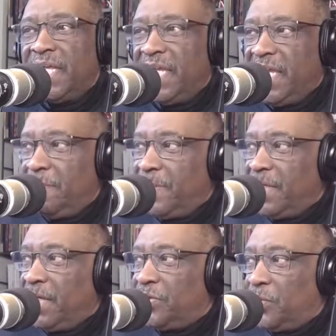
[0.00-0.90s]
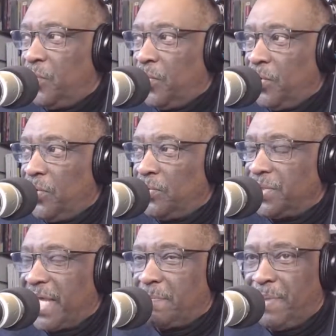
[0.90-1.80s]
keeping the
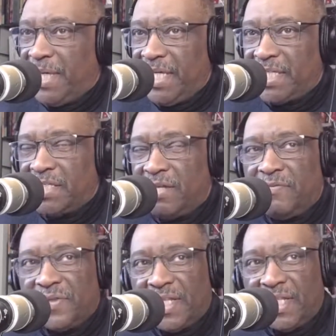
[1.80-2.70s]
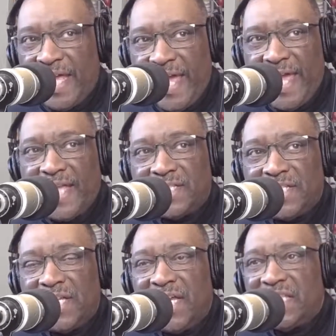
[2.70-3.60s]
world at peace for the
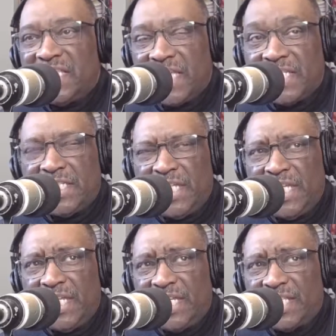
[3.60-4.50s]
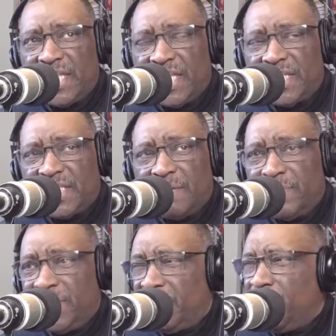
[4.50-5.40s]
last 60
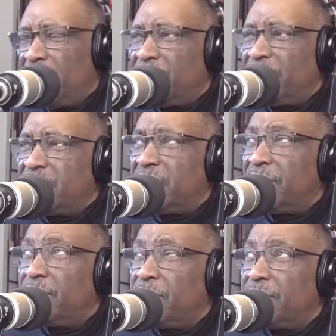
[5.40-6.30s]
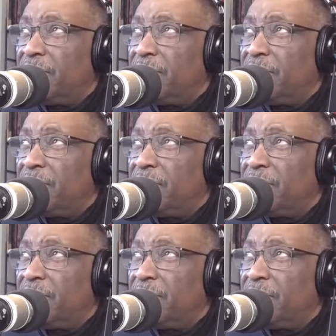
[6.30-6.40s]
some years. Well, let's see,